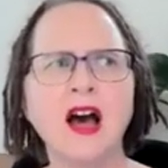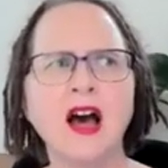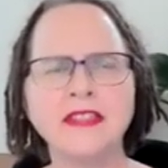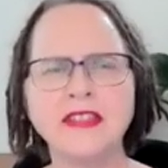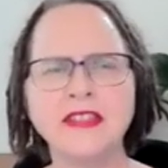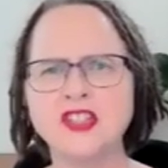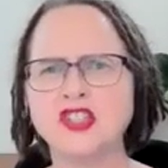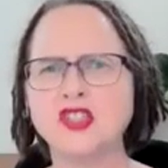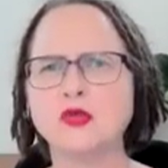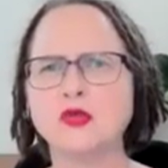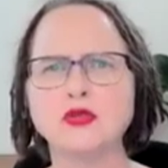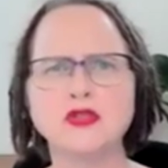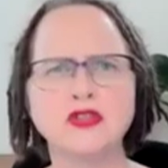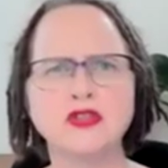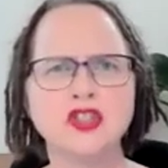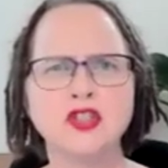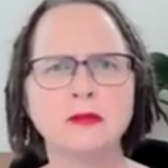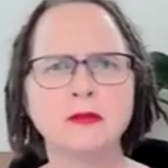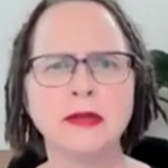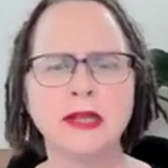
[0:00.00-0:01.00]
I think children
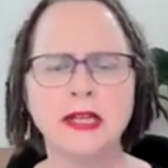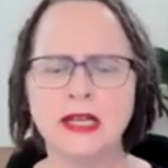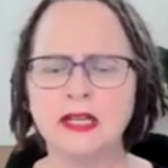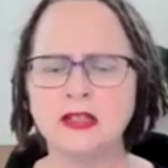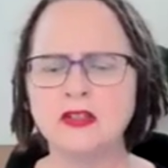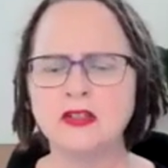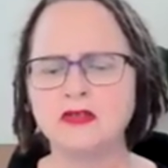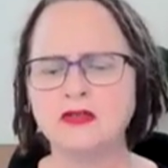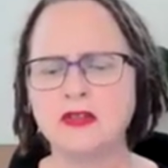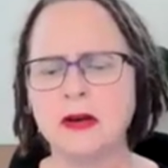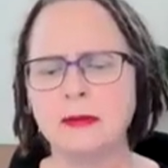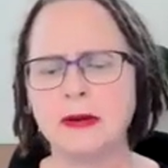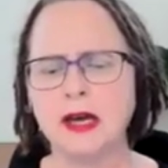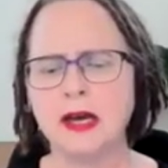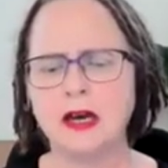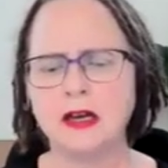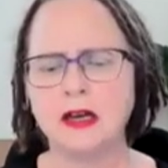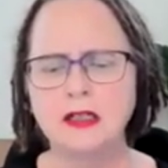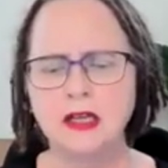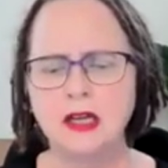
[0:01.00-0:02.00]
should be allowed to rub
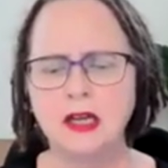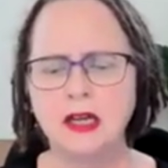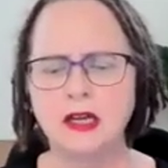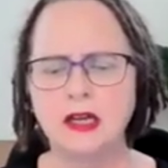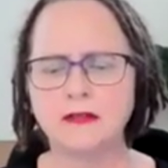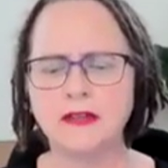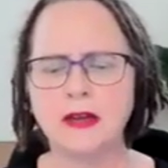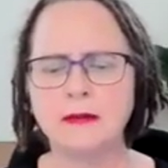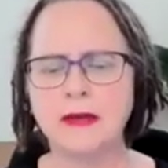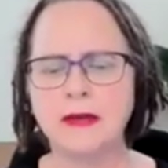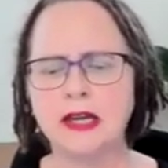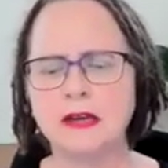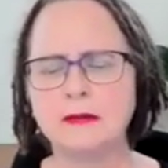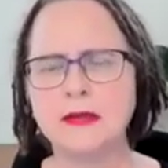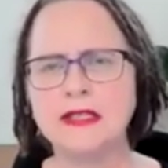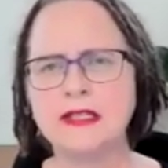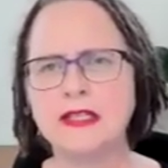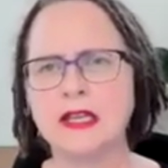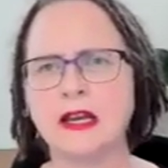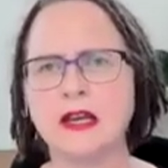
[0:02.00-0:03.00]
out if they make a
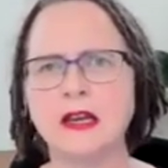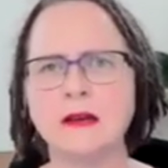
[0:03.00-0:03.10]
mistake.